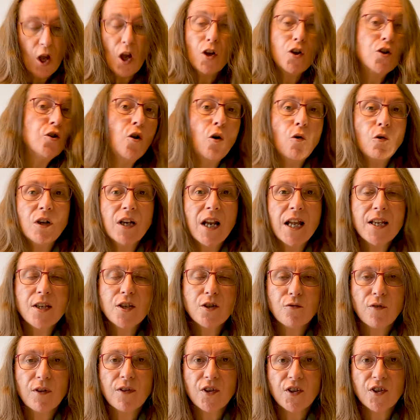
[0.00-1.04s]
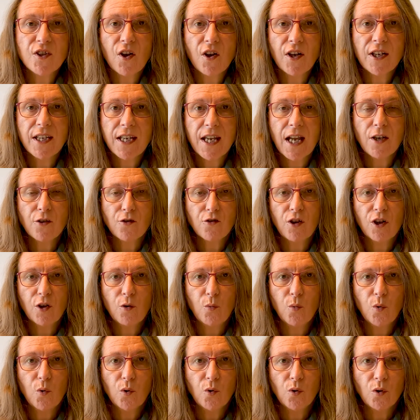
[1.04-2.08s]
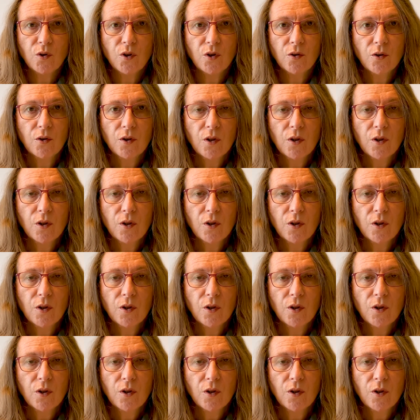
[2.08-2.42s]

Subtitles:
not later in the psychiatric ward.